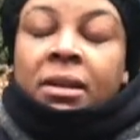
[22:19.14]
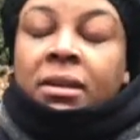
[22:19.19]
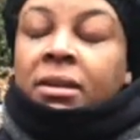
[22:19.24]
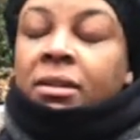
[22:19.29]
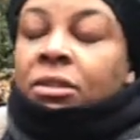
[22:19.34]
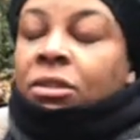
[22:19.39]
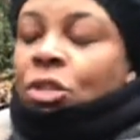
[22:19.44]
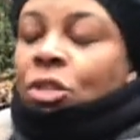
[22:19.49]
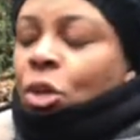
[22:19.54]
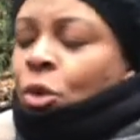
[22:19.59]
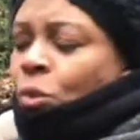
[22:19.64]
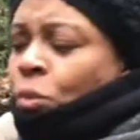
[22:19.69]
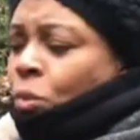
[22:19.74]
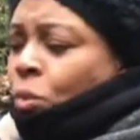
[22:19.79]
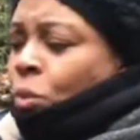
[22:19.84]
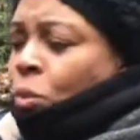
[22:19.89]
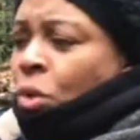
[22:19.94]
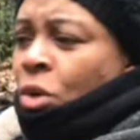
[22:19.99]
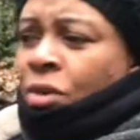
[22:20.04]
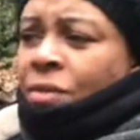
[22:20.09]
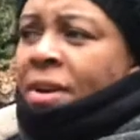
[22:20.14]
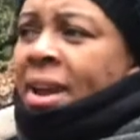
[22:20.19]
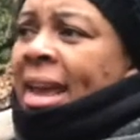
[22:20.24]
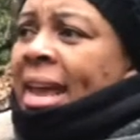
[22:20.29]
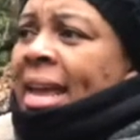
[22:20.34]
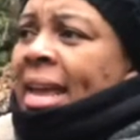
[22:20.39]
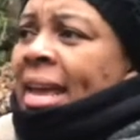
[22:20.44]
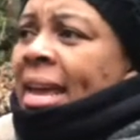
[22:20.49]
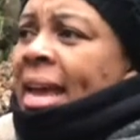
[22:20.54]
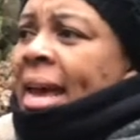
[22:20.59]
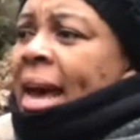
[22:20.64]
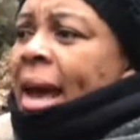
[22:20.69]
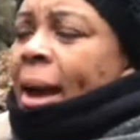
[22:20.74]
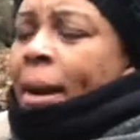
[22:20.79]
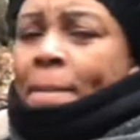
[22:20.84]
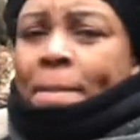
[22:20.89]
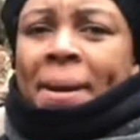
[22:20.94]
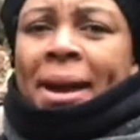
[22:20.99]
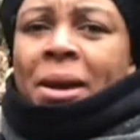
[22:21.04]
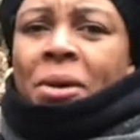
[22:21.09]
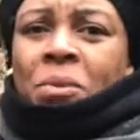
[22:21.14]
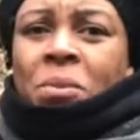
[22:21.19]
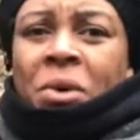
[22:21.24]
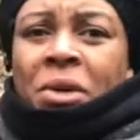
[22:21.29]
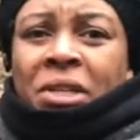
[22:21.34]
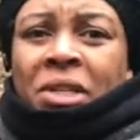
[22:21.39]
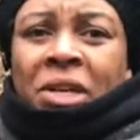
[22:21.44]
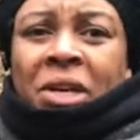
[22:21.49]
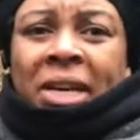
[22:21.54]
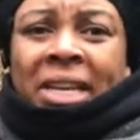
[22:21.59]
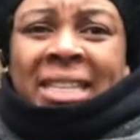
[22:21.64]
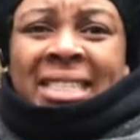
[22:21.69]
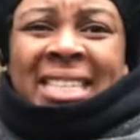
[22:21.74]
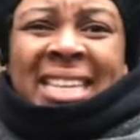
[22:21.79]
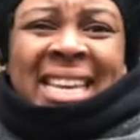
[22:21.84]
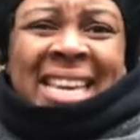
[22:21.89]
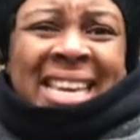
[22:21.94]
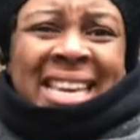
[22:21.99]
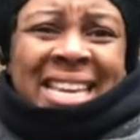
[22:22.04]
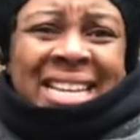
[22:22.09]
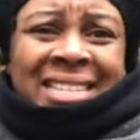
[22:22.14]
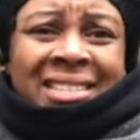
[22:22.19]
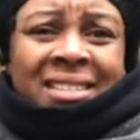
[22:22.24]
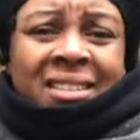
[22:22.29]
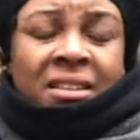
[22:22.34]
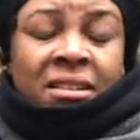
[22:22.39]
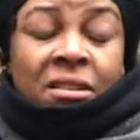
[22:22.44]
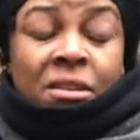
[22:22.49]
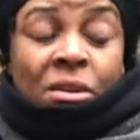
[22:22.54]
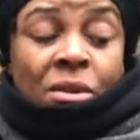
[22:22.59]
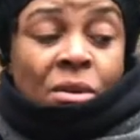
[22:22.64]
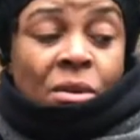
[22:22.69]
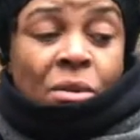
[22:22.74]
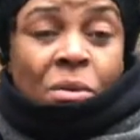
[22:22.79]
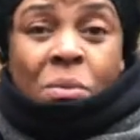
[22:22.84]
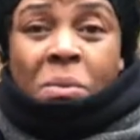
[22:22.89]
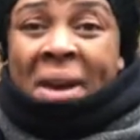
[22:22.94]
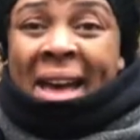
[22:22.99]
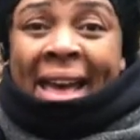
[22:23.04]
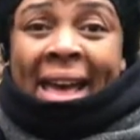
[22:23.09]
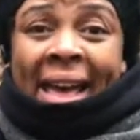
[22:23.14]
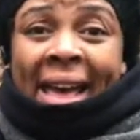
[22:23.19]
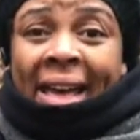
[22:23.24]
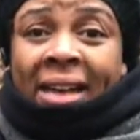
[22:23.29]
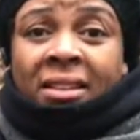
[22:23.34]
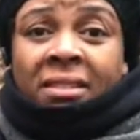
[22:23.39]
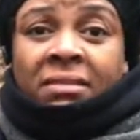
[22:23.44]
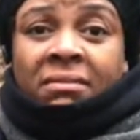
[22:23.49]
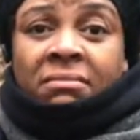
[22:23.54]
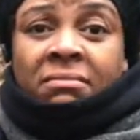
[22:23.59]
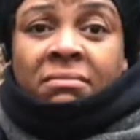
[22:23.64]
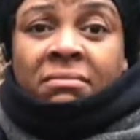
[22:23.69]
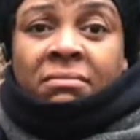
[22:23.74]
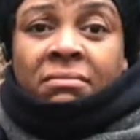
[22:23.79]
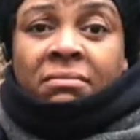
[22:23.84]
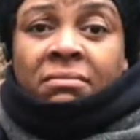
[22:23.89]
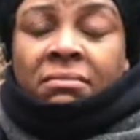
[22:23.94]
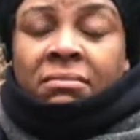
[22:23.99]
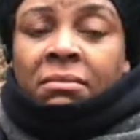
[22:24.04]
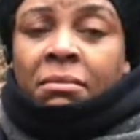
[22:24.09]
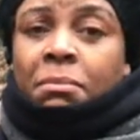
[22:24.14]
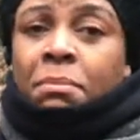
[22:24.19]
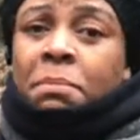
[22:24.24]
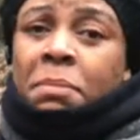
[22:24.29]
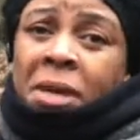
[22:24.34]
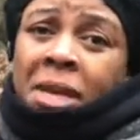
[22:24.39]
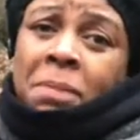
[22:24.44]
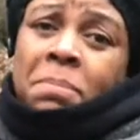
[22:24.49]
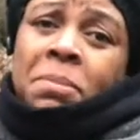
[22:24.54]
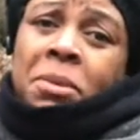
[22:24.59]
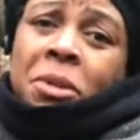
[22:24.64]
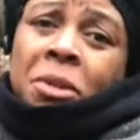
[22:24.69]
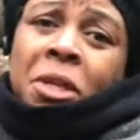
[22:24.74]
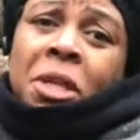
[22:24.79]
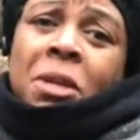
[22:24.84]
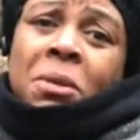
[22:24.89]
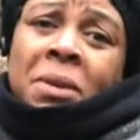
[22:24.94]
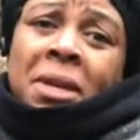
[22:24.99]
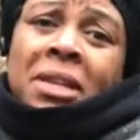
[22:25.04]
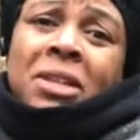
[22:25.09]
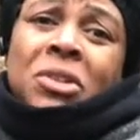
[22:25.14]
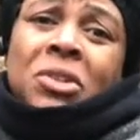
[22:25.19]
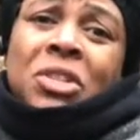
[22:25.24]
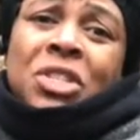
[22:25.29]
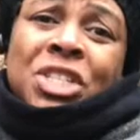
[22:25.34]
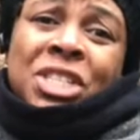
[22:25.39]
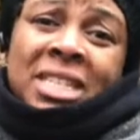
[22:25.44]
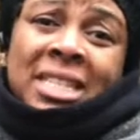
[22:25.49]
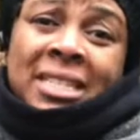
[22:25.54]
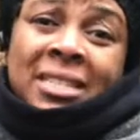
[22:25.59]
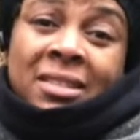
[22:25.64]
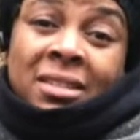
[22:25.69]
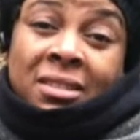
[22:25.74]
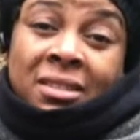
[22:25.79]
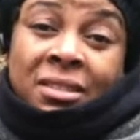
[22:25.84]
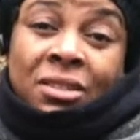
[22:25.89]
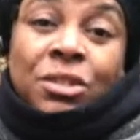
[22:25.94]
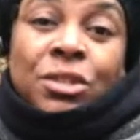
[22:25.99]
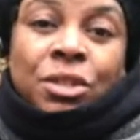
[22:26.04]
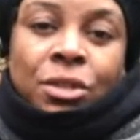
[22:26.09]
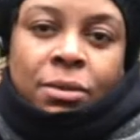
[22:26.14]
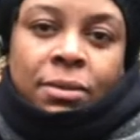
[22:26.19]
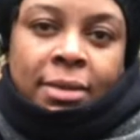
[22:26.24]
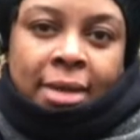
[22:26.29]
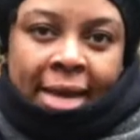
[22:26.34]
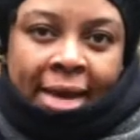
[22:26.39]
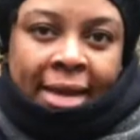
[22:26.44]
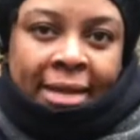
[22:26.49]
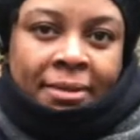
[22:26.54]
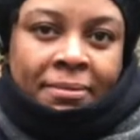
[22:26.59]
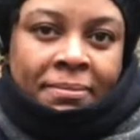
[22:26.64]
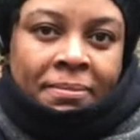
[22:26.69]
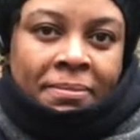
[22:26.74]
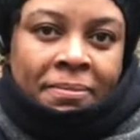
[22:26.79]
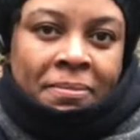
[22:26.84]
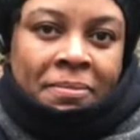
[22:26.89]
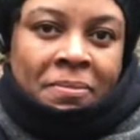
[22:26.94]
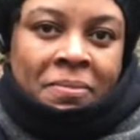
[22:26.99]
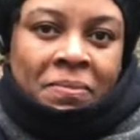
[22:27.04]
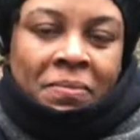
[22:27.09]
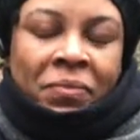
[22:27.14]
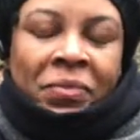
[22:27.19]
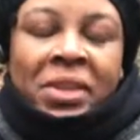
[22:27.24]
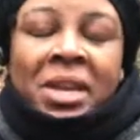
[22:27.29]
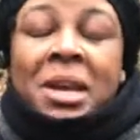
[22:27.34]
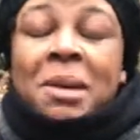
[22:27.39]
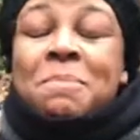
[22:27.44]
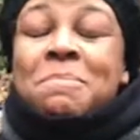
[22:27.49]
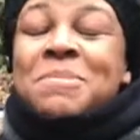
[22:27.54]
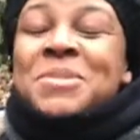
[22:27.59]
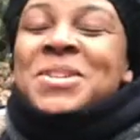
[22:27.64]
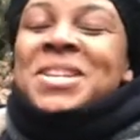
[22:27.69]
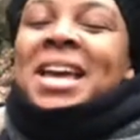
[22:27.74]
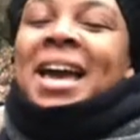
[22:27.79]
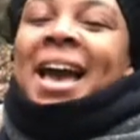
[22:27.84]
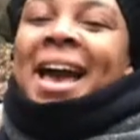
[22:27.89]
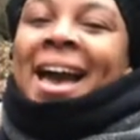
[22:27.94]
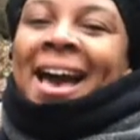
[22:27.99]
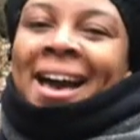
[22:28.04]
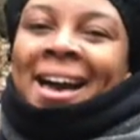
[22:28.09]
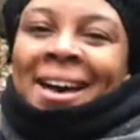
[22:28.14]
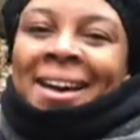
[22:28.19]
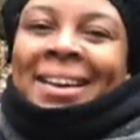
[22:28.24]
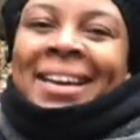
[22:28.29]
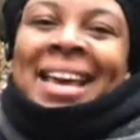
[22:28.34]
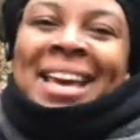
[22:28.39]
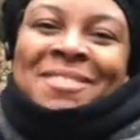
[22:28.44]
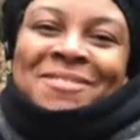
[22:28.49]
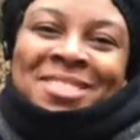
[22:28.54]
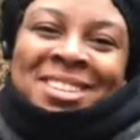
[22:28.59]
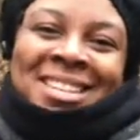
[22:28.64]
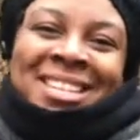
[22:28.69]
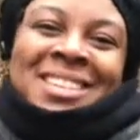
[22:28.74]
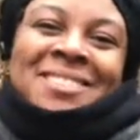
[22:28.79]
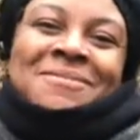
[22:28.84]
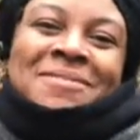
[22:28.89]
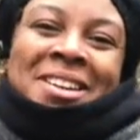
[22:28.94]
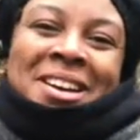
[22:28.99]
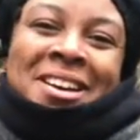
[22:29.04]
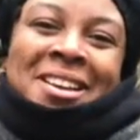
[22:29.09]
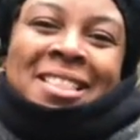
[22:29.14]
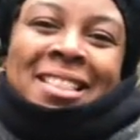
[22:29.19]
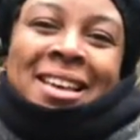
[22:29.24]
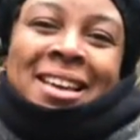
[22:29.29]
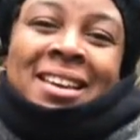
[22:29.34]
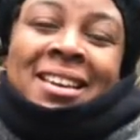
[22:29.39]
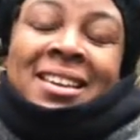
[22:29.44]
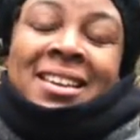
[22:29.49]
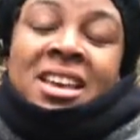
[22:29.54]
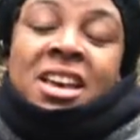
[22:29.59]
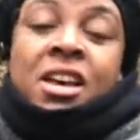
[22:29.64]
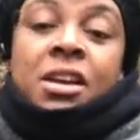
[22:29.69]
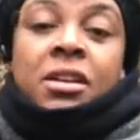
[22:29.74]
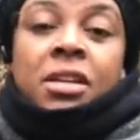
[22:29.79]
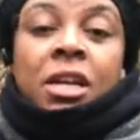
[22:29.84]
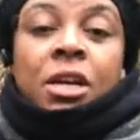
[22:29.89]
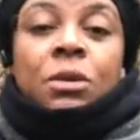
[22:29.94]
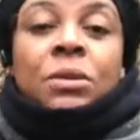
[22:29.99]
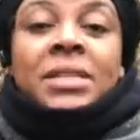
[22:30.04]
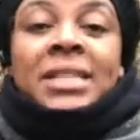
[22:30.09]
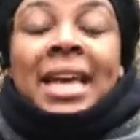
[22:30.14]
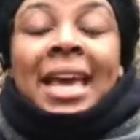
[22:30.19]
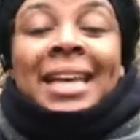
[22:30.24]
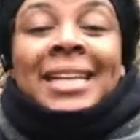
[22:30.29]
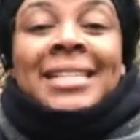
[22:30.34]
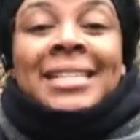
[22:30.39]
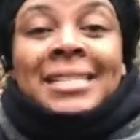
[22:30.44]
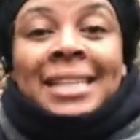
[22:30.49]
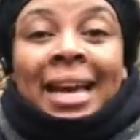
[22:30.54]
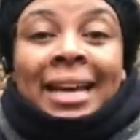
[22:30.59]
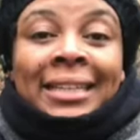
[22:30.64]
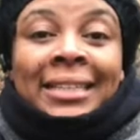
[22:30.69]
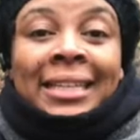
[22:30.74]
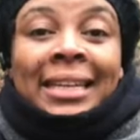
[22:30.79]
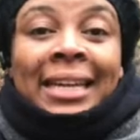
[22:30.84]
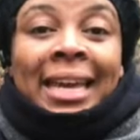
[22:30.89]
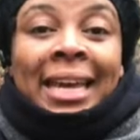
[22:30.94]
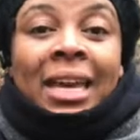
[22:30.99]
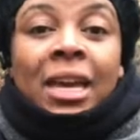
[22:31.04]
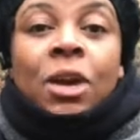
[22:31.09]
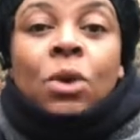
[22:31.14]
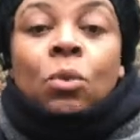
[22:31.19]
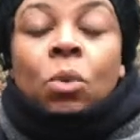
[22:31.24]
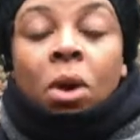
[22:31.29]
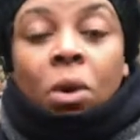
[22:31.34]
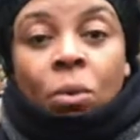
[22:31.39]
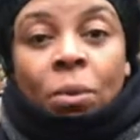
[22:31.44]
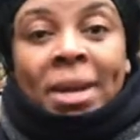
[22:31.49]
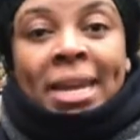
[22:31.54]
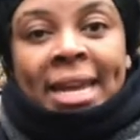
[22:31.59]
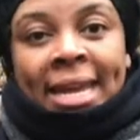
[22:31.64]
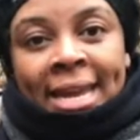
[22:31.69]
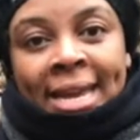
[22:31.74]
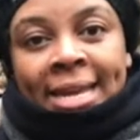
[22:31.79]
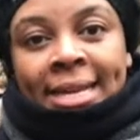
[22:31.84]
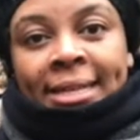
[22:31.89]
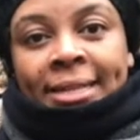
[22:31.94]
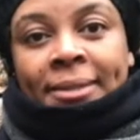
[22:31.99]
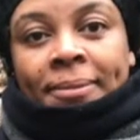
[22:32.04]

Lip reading: don't worry about what you're going to eat or wear. People who ignore Jesus do that. But our Heavenly Father knows exactly what we need.